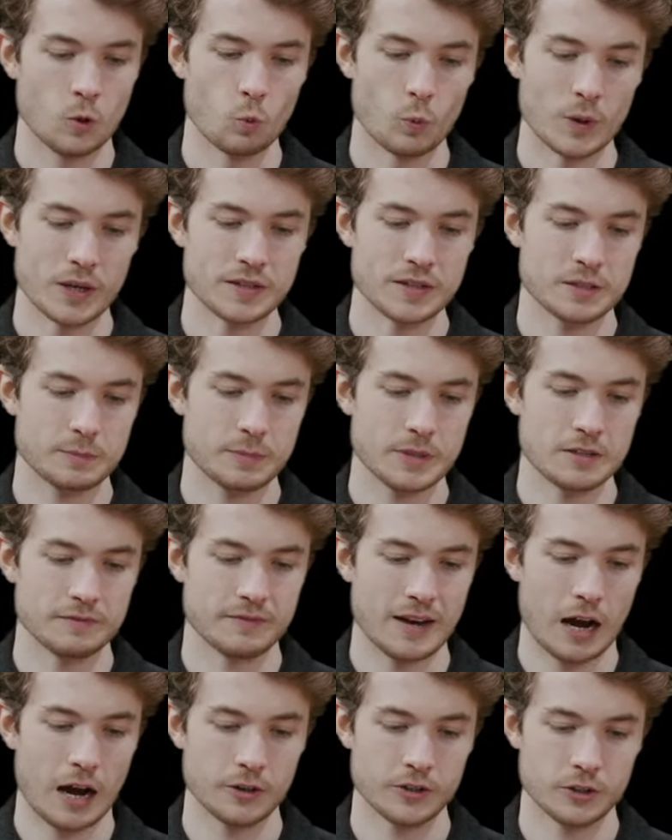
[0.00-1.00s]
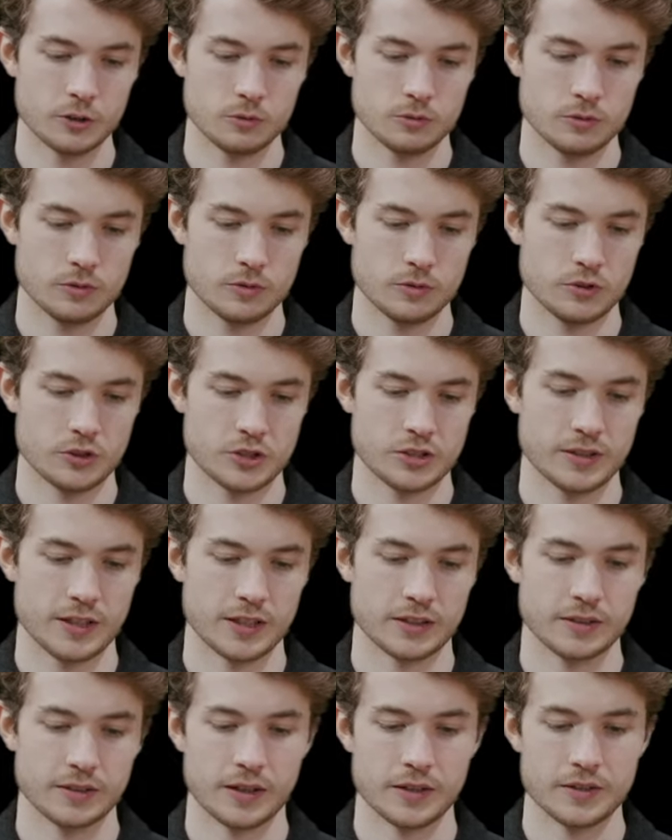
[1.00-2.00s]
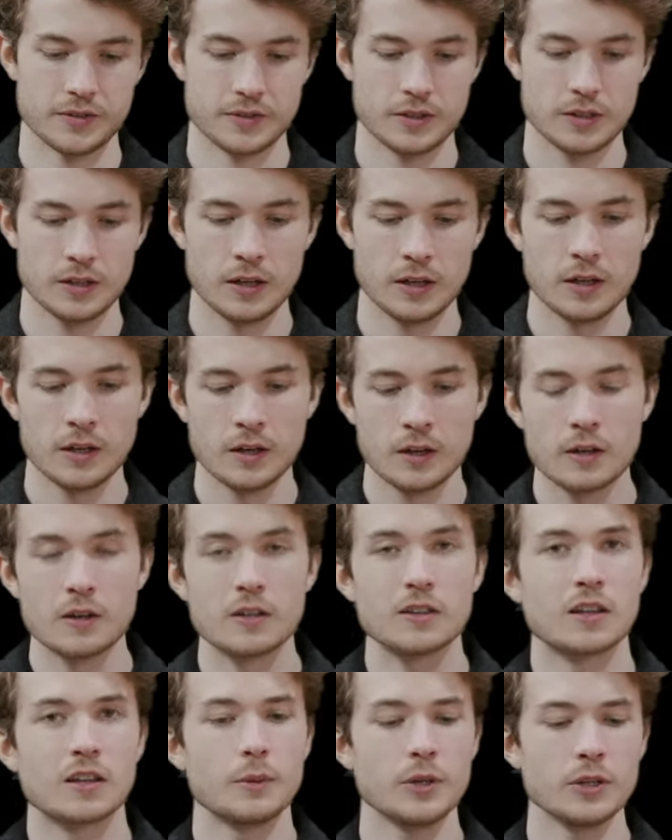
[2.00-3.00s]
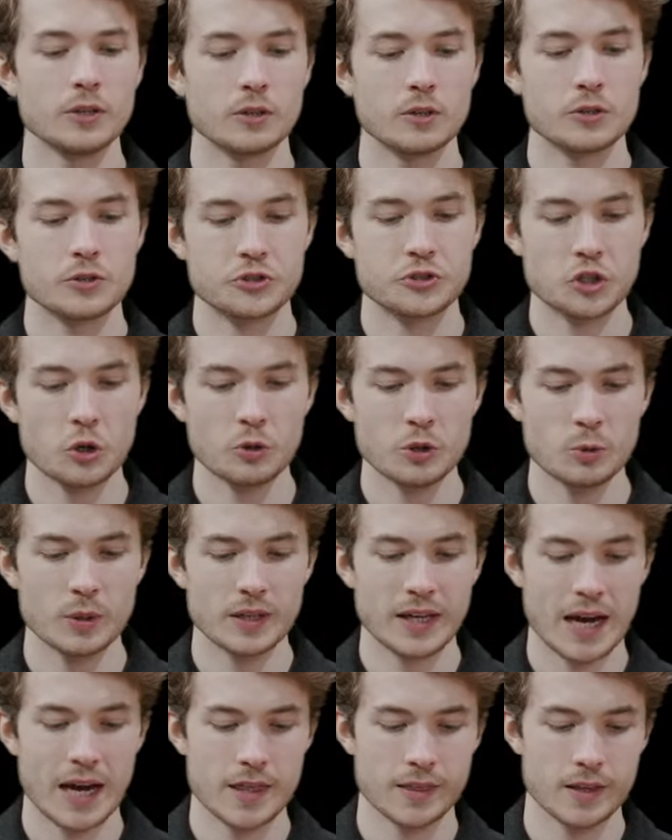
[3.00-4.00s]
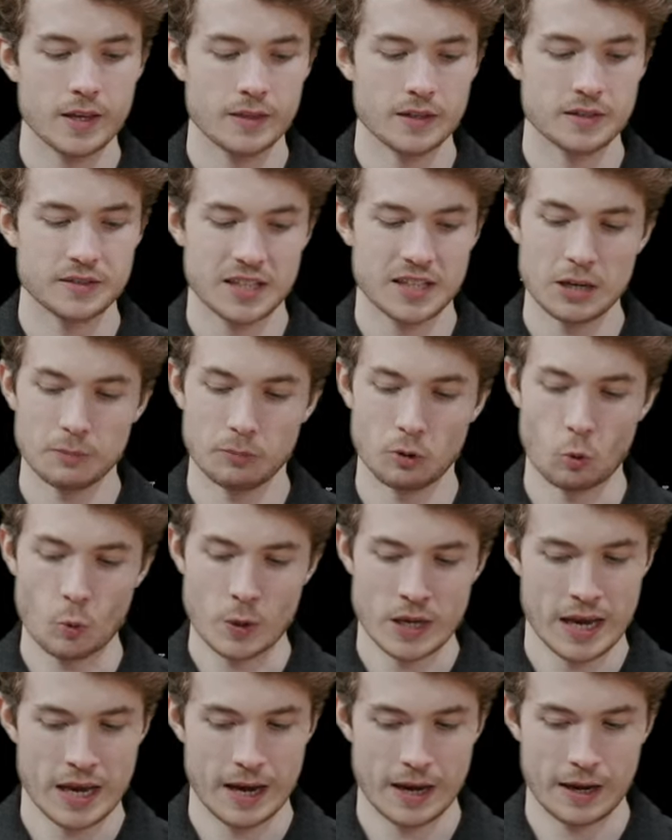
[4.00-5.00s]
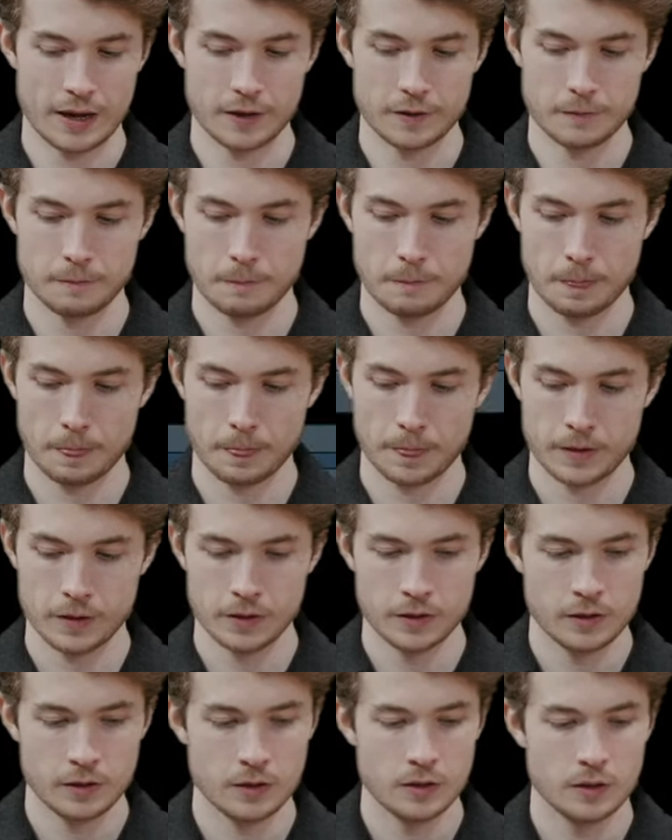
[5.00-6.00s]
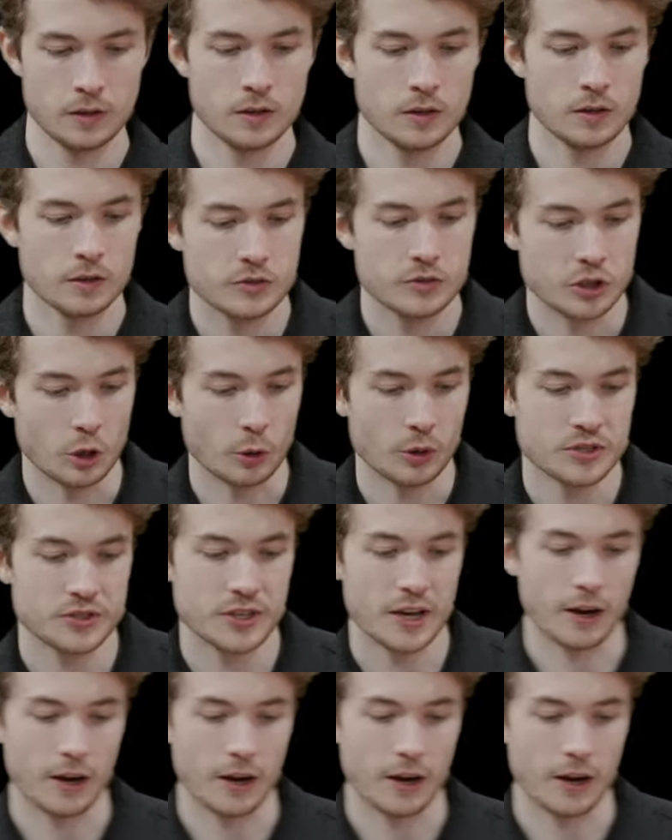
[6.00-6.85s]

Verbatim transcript: wind speed value, just like this. Let me show you again the tibble we had. Notice